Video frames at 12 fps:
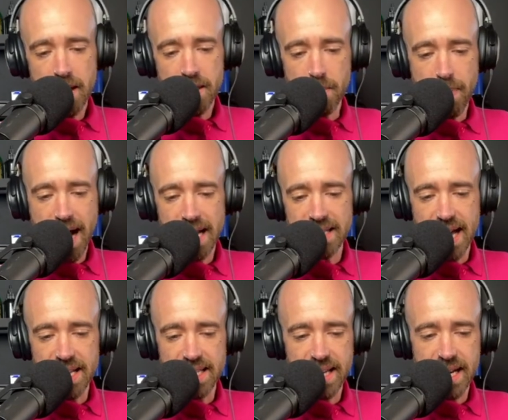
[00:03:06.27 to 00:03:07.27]
The band's
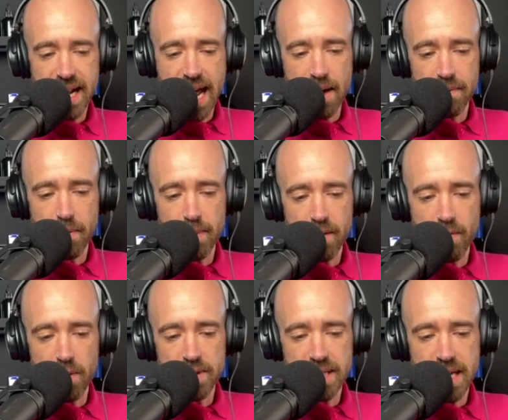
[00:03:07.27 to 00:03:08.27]
agitated anthem they
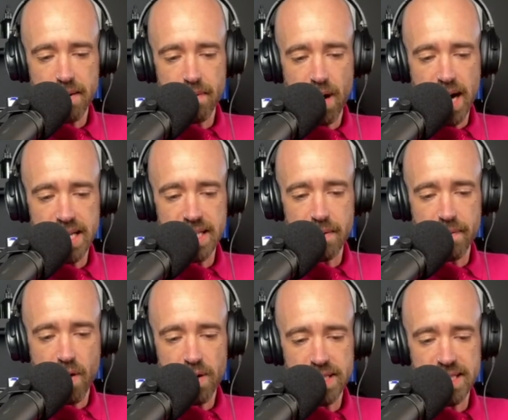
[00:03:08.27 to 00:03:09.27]
wrote together as their
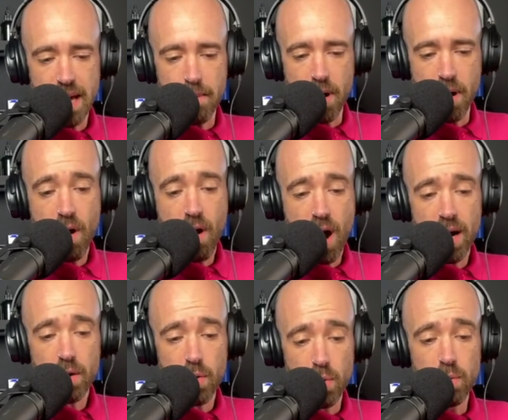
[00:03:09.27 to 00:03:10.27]
first demo. All right,
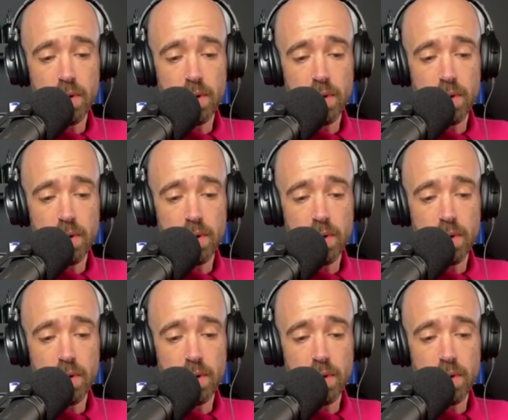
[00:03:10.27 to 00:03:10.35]
cool.